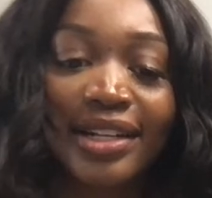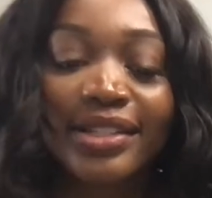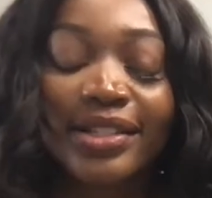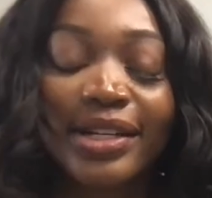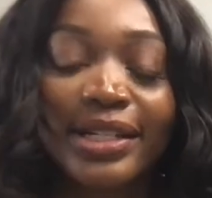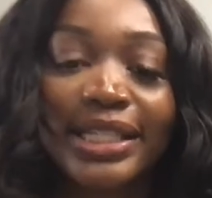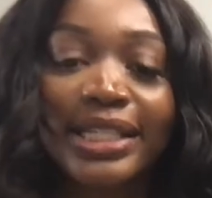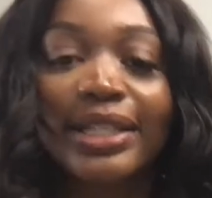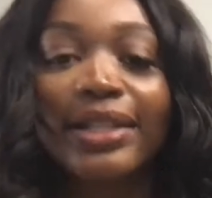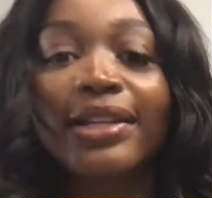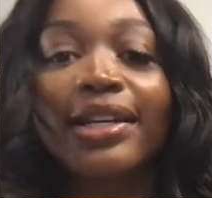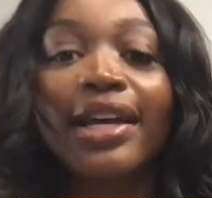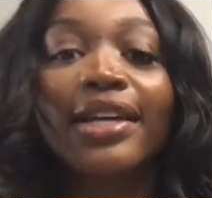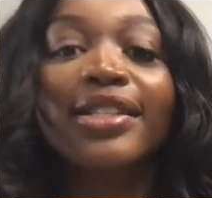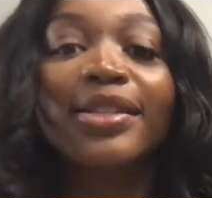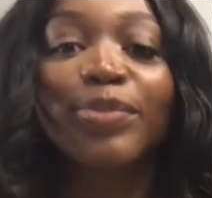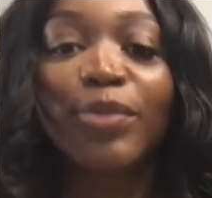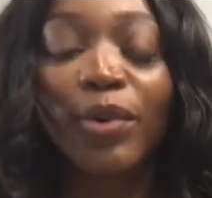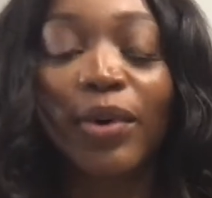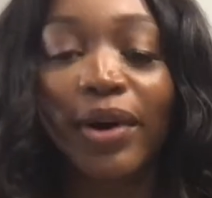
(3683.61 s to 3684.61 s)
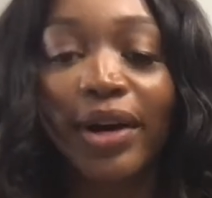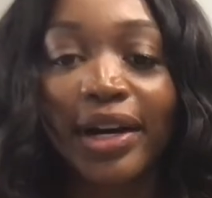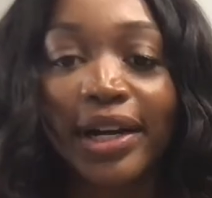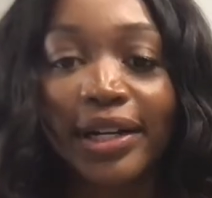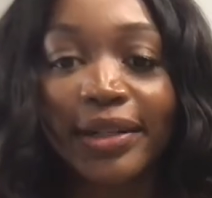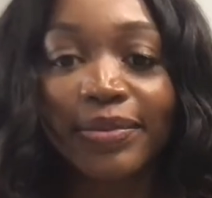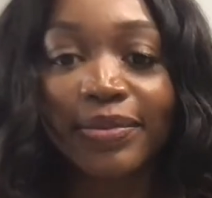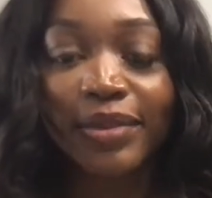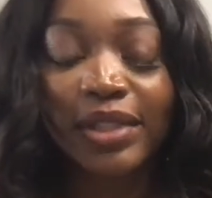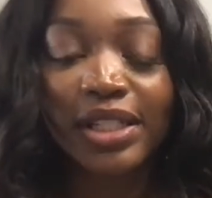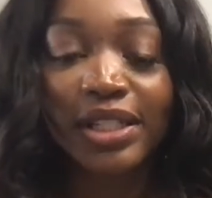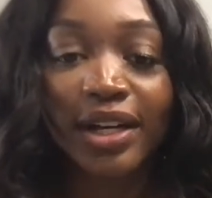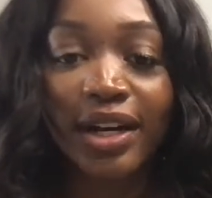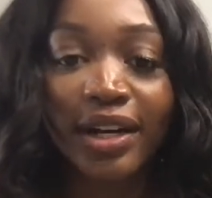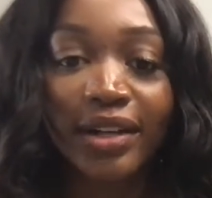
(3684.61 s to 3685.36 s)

it doesn't look as boring to